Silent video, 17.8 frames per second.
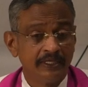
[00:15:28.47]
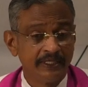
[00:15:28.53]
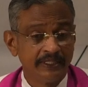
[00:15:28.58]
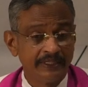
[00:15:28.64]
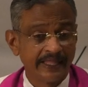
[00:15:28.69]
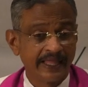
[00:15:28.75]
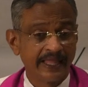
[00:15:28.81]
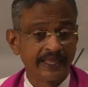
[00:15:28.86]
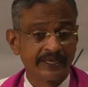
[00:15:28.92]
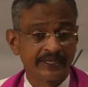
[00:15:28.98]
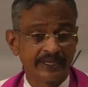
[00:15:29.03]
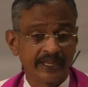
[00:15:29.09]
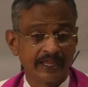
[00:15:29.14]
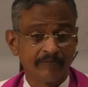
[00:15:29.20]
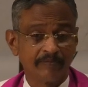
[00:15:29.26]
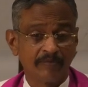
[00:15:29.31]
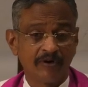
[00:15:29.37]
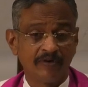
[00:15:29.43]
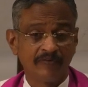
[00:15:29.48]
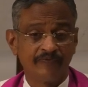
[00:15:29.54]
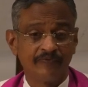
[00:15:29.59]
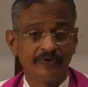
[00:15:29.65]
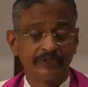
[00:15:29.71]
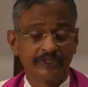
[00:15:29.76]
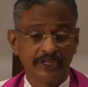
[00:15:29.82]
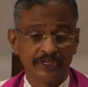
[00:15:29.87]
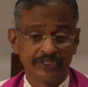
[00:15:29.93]
in that time of
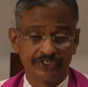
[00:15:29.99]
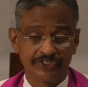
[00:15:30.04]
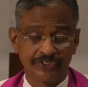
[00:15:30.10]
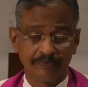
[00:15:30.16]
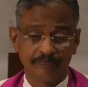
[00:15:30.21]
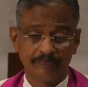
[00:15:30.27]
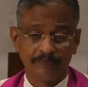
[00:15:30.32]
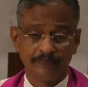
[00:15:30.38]
kingship.